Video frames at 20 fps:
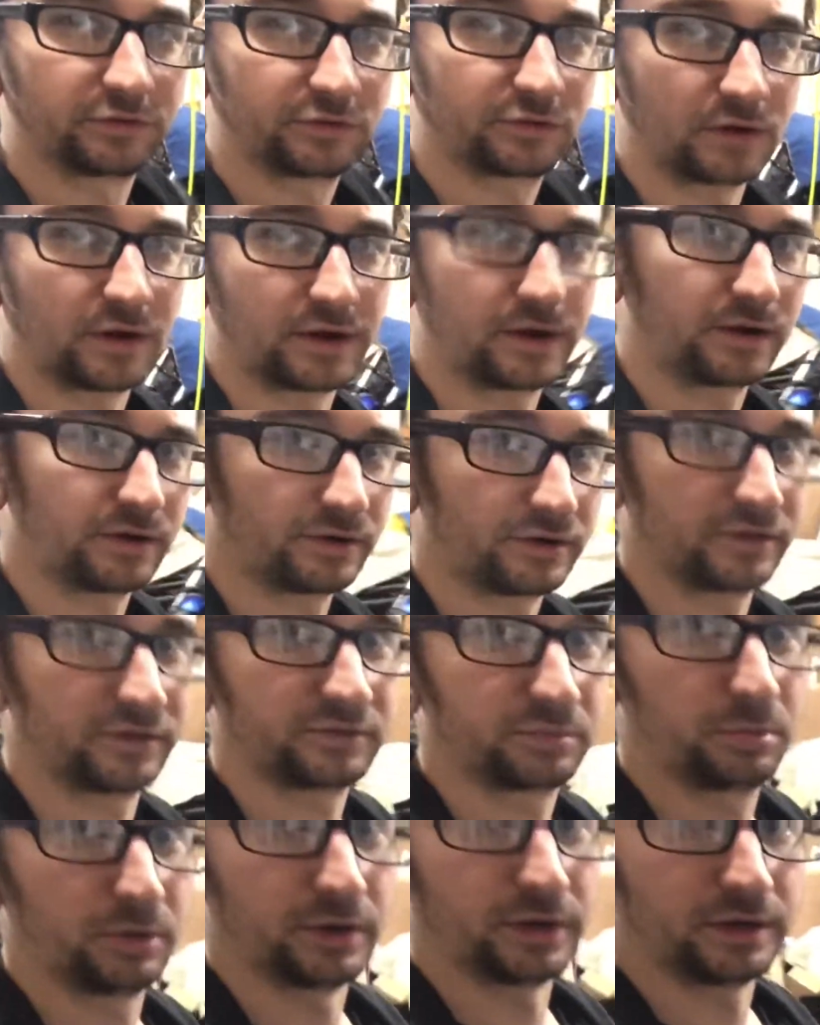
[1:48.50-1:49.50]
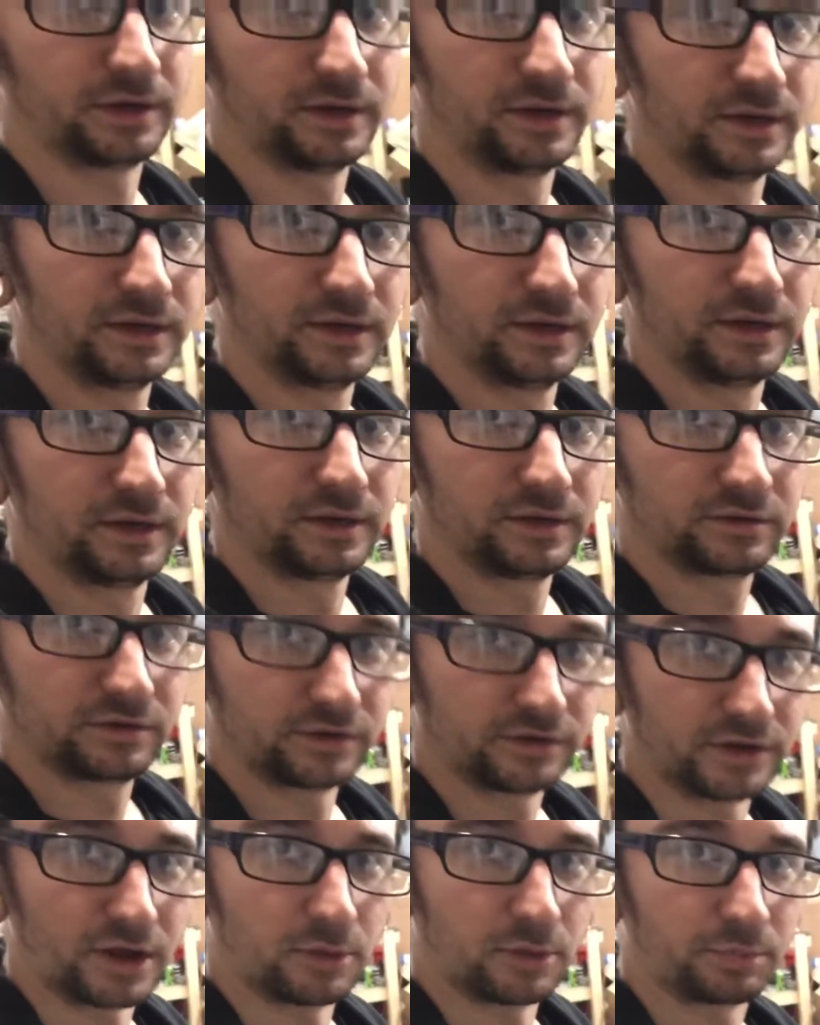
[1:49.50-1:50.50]
strut areas, but
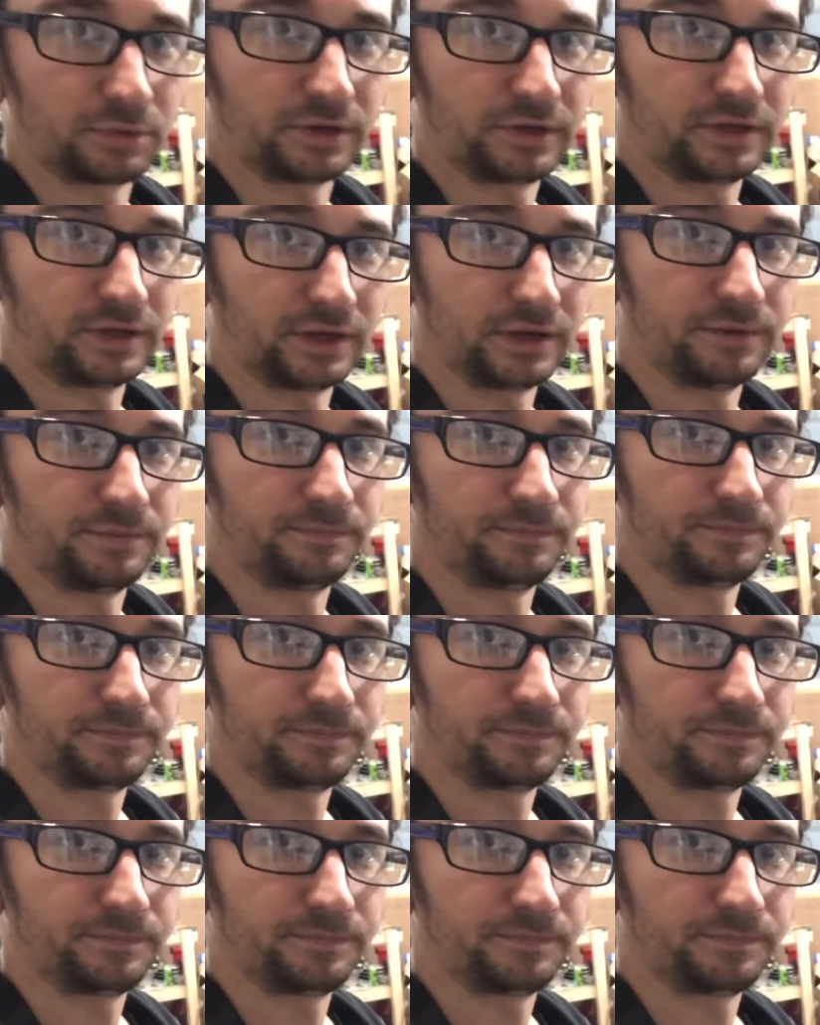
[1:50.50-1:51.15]
turned out pretty good.